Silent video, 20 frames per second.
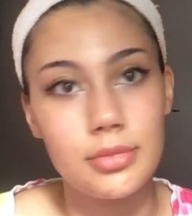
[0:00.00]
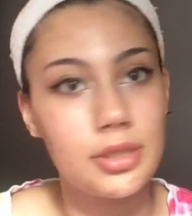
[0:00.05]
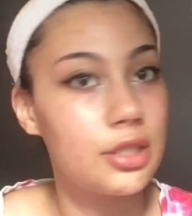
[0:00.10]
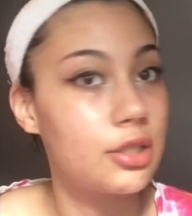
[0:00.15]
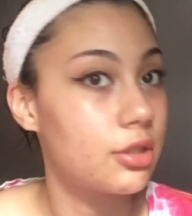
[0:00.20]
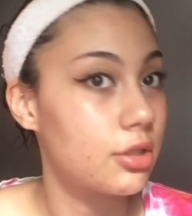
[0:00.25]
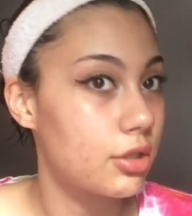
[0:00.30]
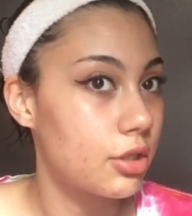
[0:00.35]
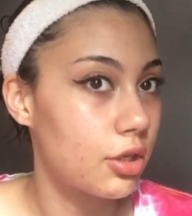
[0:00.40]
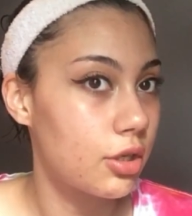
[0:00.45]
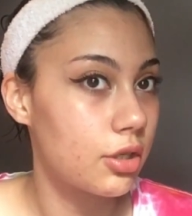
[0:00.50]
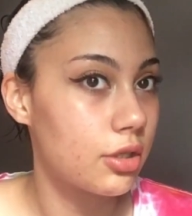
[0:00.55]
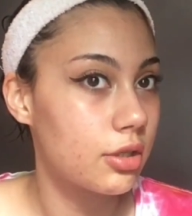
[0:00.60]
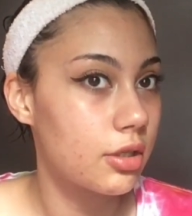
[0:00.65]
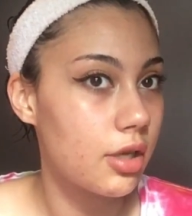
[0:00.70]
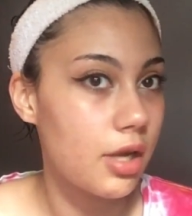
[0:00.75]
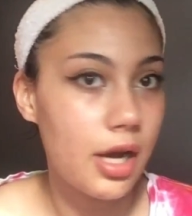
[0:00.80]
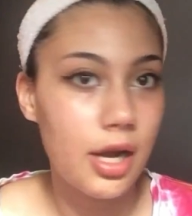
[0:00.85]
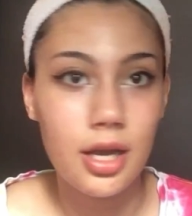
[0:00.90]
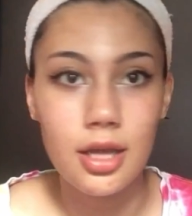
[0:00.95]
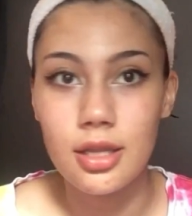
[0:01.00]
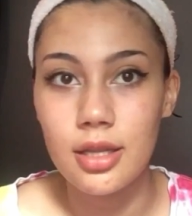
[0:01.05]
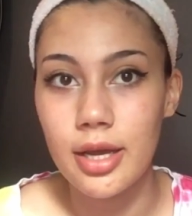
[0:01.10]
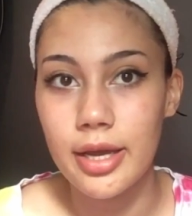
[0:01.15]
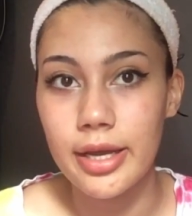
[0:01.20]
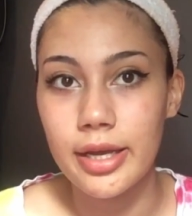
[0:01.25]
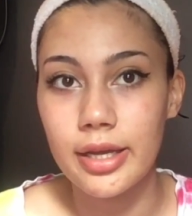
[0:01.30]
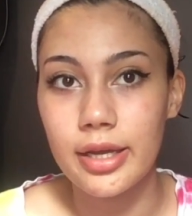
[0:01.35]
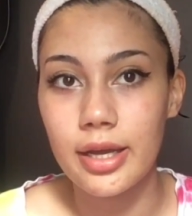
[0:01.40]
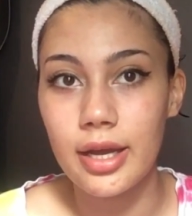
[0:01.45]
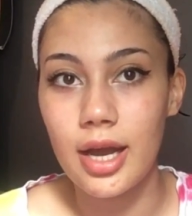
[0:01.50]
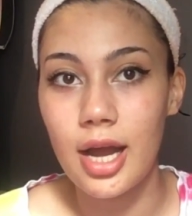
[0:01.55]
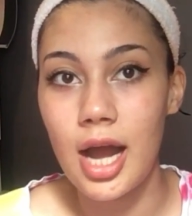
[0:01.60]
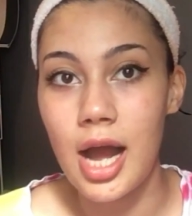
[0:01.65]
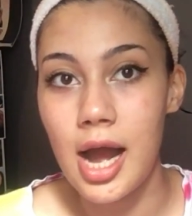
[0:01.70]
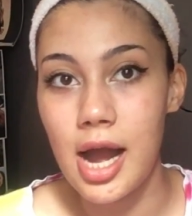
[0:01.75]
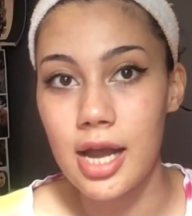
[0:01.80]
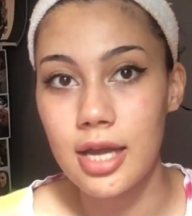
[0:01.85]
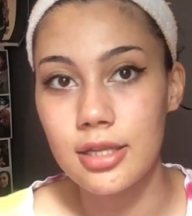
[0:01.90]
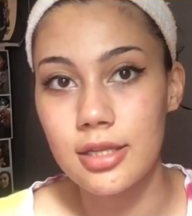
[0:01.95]
inner corner
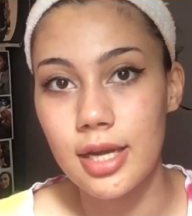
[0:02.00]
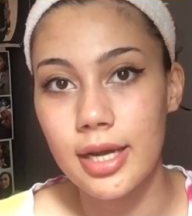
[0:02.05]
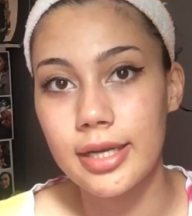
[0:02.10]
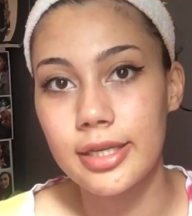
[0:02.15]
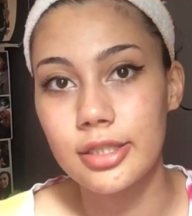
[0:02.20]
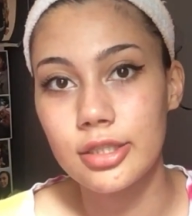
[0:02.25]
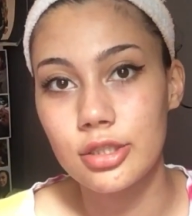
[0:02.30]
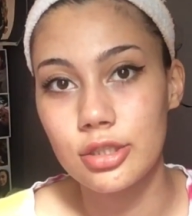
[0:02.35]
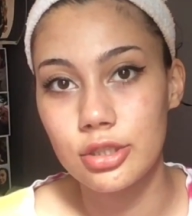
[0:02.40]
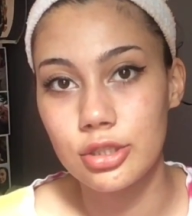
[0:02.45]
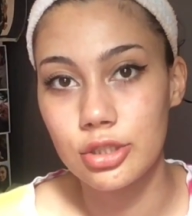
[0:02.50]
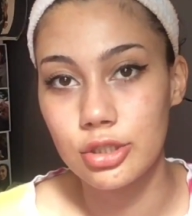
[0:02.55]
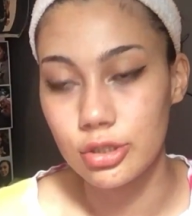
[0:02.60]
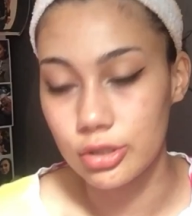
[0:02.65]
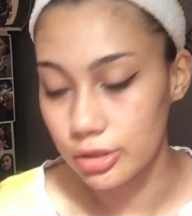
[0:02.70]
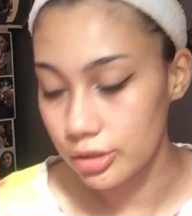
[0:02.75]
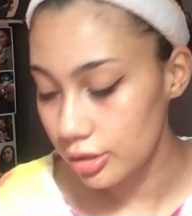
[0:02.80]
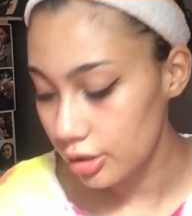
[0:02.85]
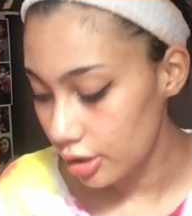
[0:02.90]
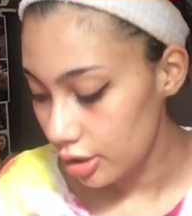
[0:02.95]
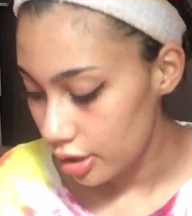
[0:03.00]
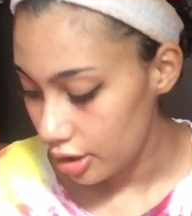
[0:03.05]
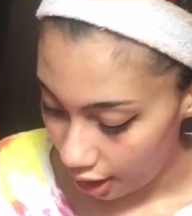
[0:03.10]
highlight done.